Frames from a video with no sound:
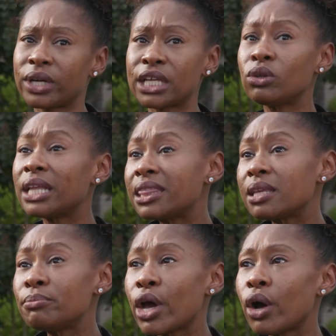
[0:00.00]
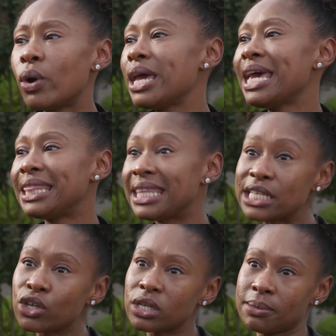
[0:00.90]
Can you let them know
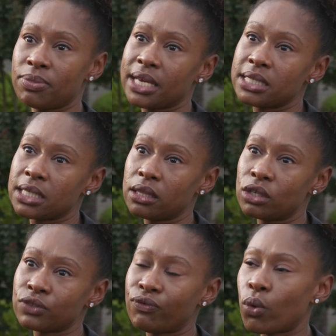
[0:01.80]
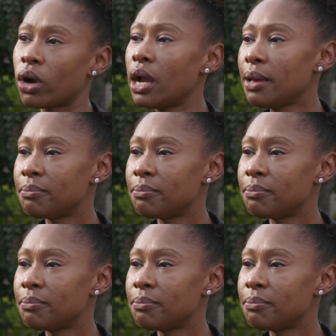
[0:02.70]
these are some things that it looks for?